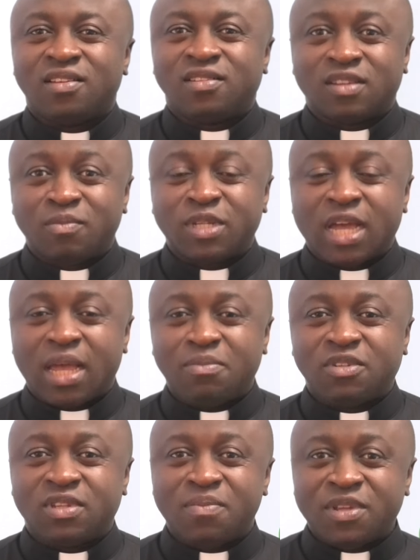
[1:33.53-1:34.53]

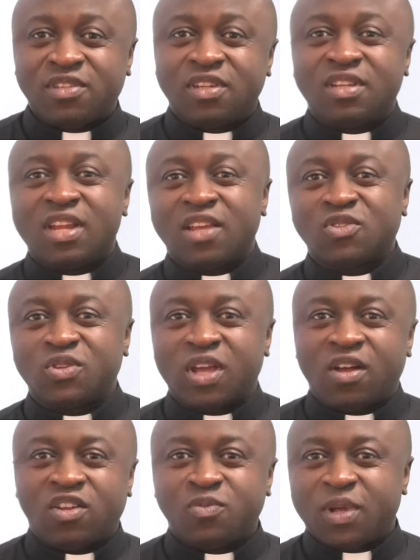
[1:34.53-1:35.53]
Sometimes they may sit next to their
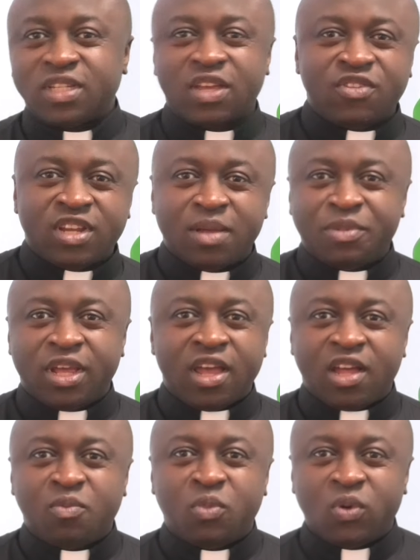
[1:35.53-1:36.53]
husband, giving them the
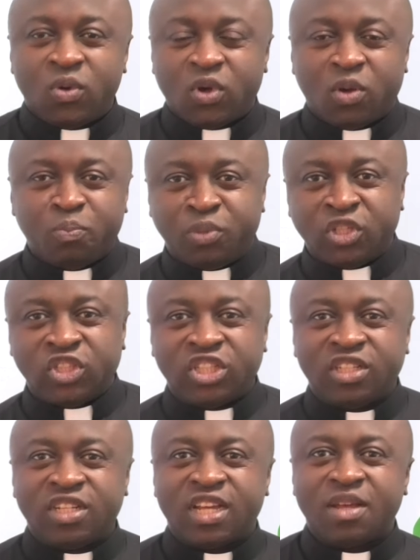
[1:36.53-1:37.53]
elbow or
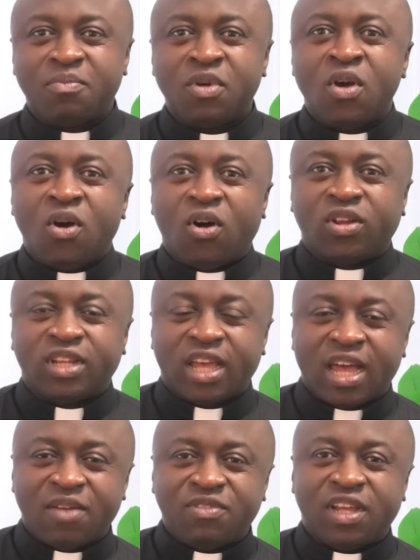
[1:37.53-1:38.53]
pinching them, or they
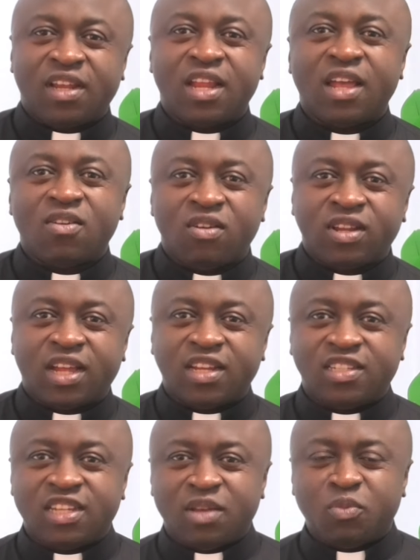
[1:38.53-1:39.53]
have their leg under the
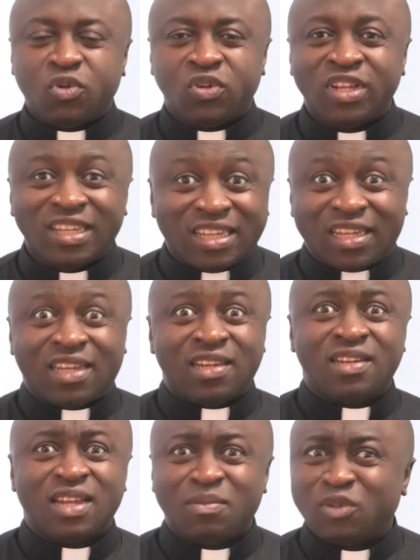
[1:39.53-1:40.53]
table,
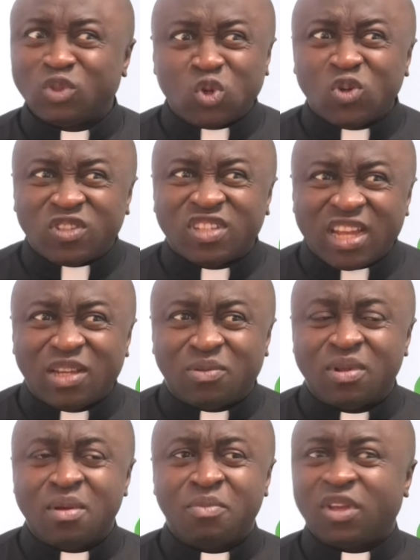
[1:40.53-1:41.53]
kicking them. Don't say it.
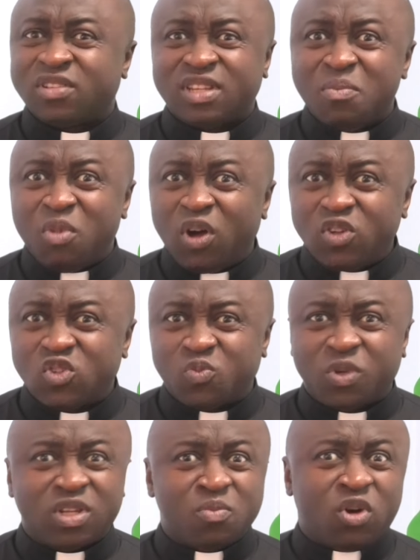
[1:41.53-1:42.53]
Because the more you
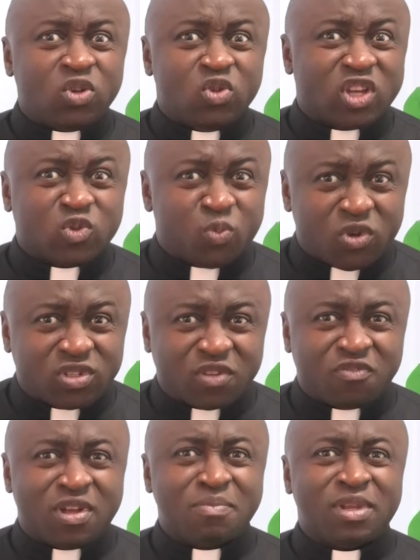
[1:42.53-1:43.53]
speak, the more you expose the
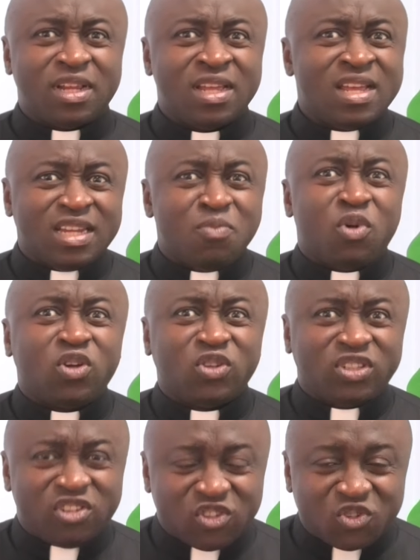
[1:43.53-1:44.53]
family, the more
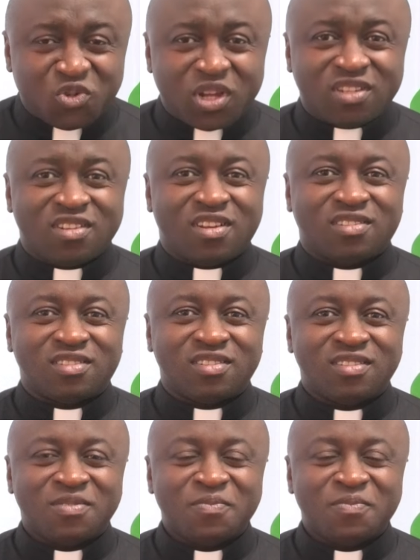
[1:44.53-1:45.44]
you disgrace us.